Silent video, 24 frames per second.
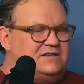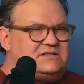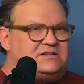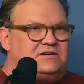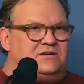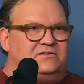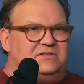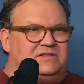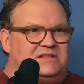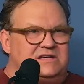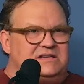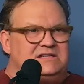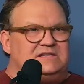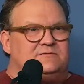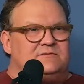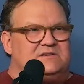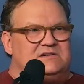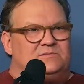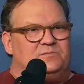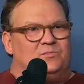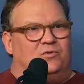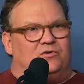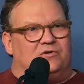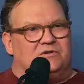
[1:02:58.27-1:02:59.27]
So this
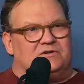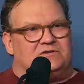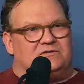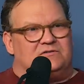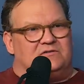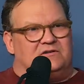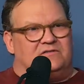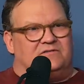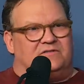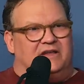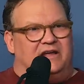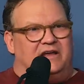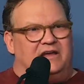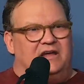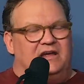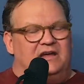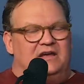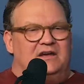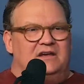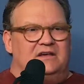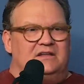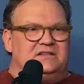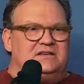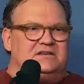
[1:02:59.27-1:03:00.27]
was more sort of like
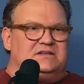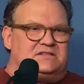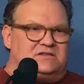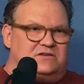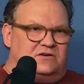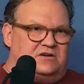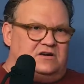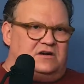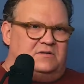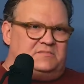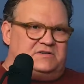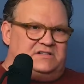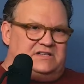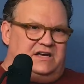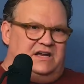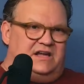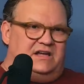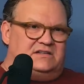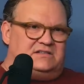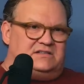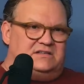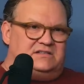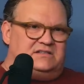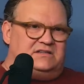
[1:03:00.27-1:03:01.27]
the
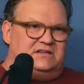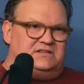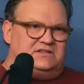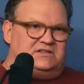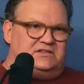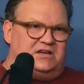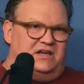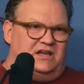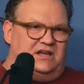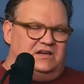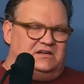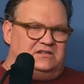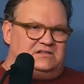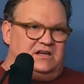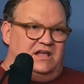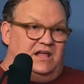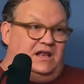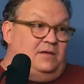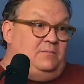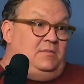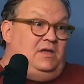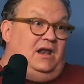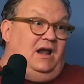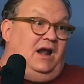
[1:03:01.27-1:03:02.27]
circumstances had changed.
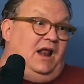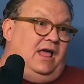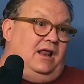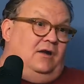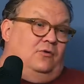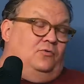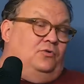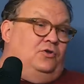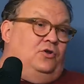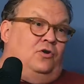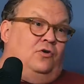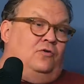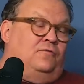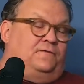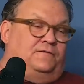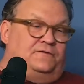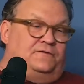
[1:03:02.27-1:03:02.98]
And I mean, and I don't know